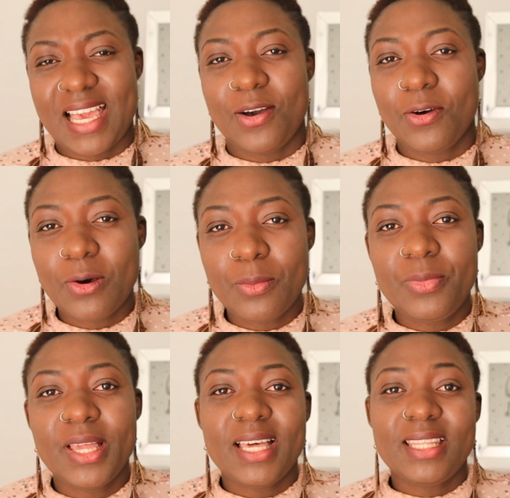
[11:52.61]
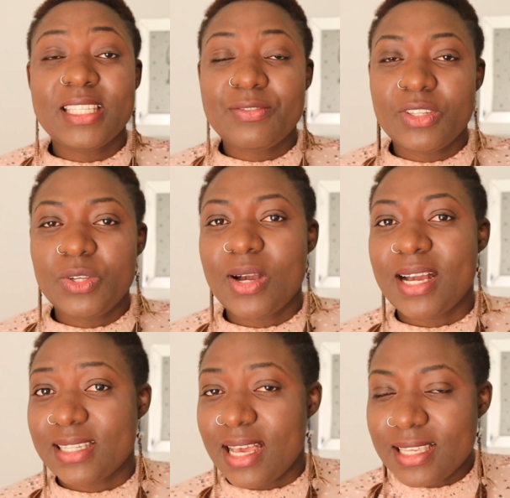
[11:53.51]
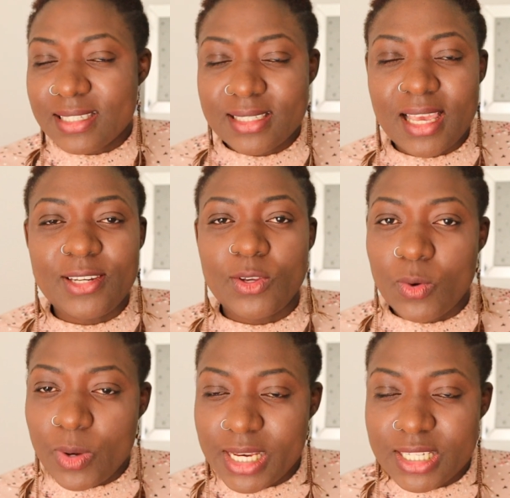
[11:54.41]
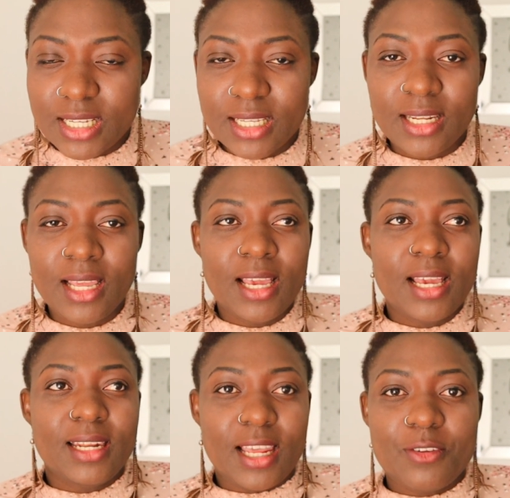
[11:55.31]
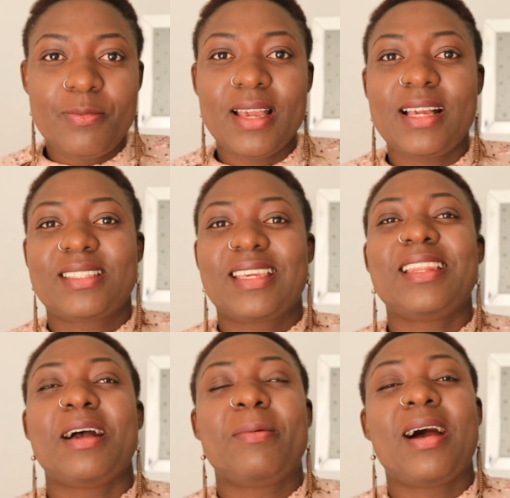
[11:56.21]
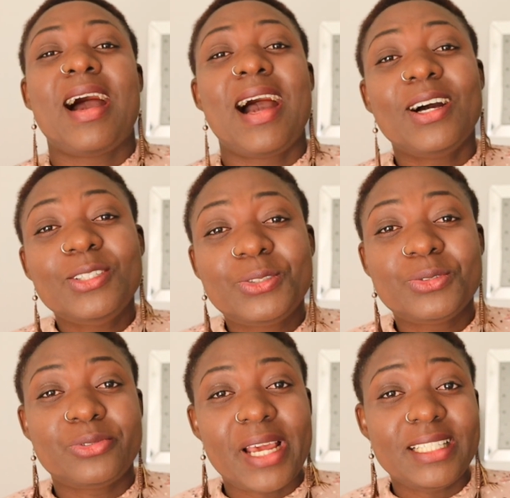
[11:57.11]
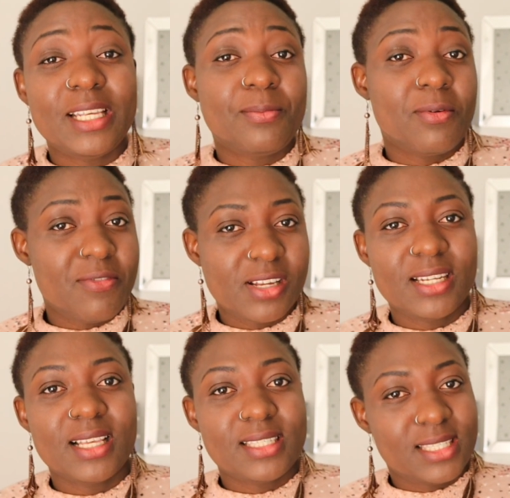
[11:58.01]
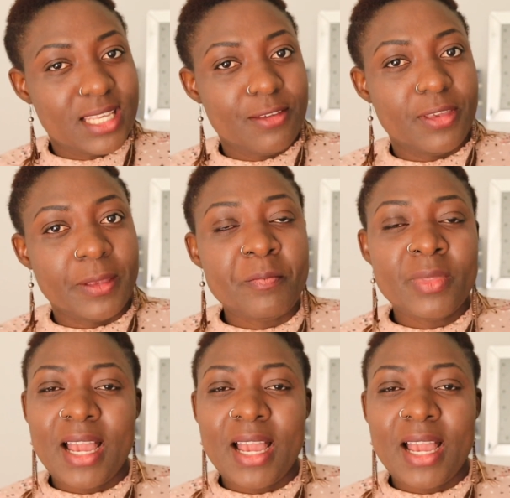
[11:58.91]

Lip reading: I hope this video has answered your question that you've been asking about how to write a professional CV.